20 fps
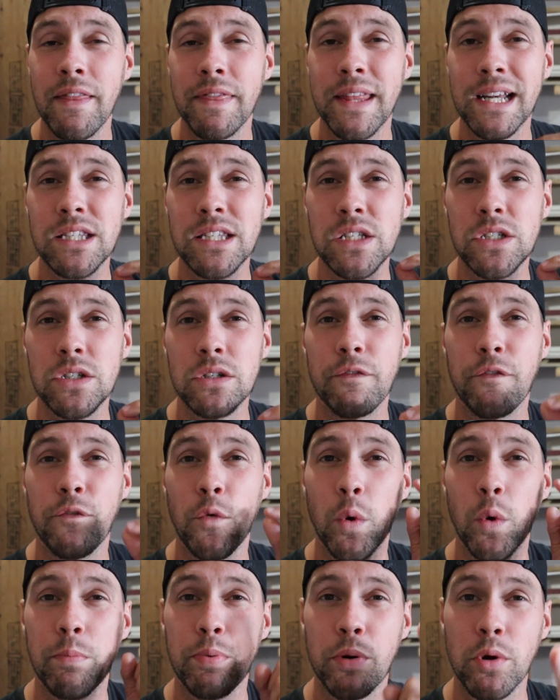that stood
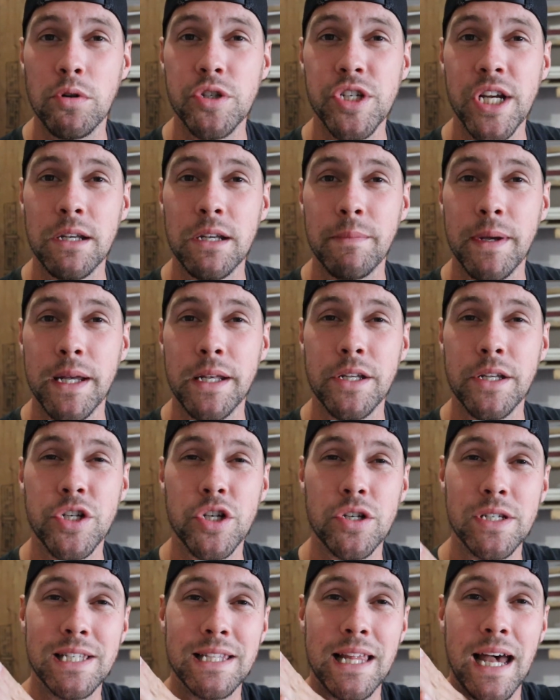for project
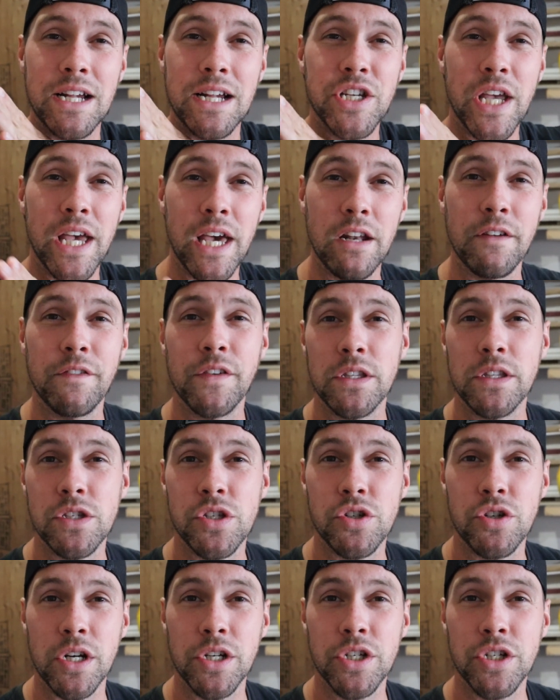manager / head of
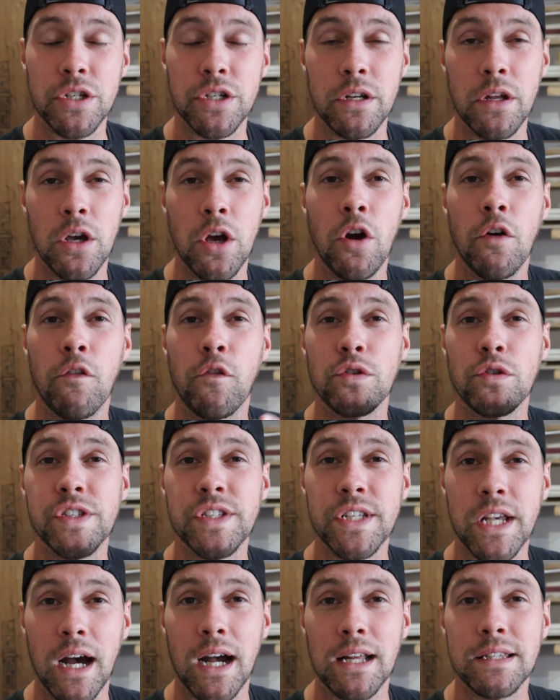construction for
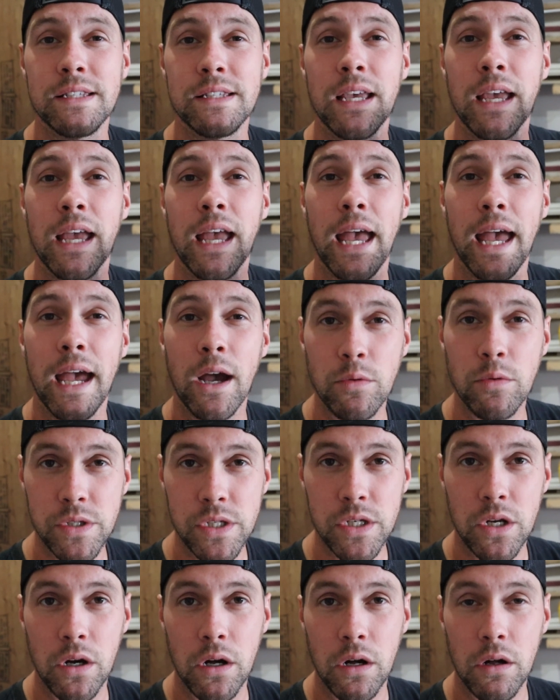Scott's
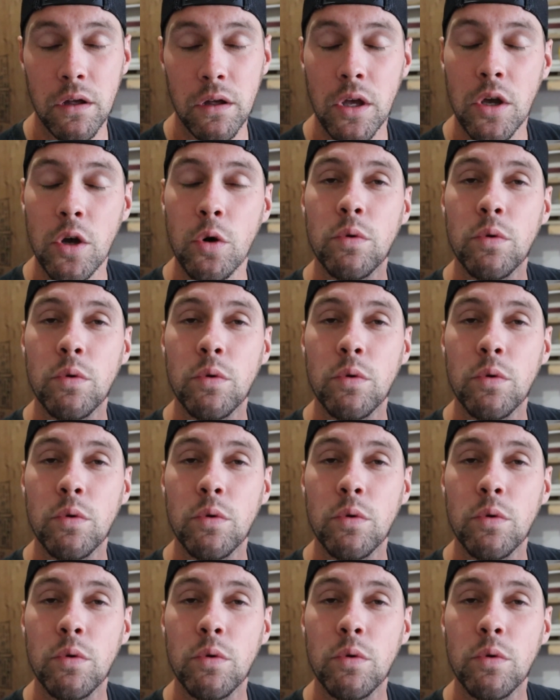House Call,